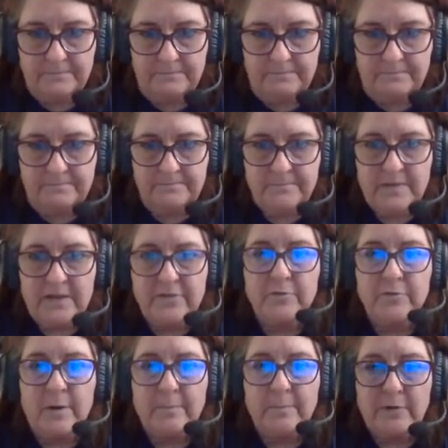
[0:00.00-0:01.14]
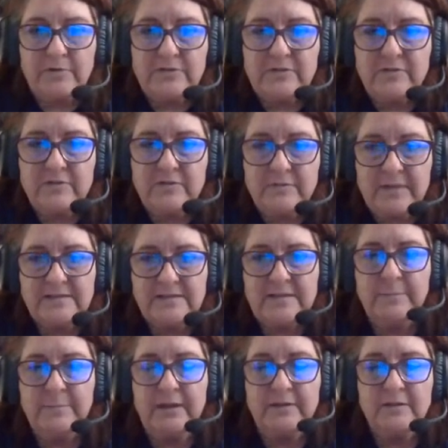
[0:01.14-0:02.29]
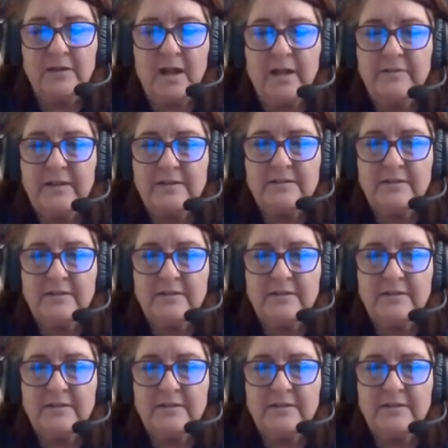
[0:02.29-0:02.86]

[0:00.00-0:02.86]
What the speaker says: A thrombosis, that's a blood clot.